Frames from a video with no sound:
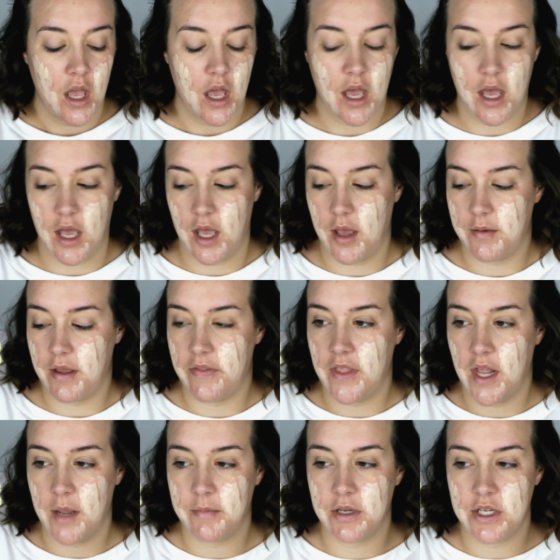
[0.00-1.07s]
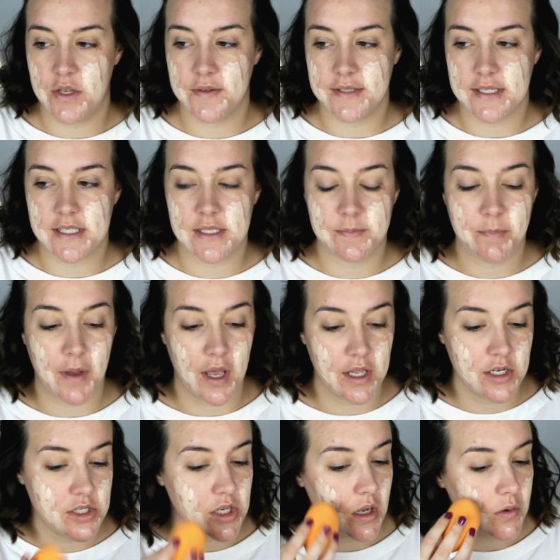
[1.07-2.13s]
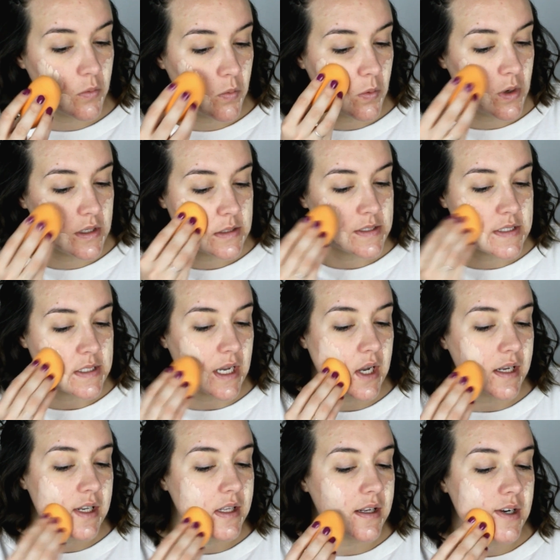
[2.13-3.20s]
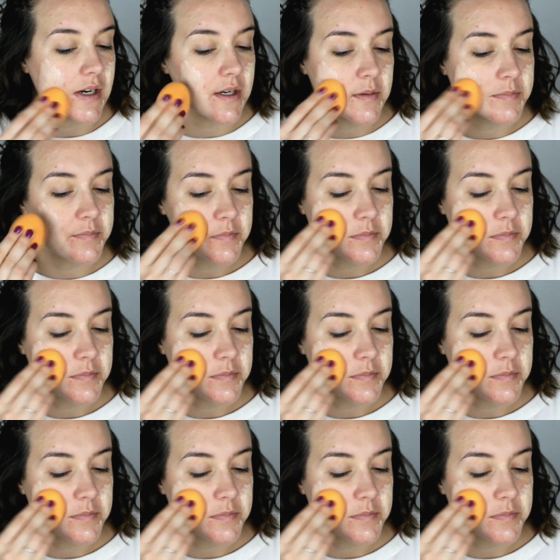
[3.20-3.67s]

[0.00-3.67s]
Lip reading: And then I'm going to use a sponge on one side here.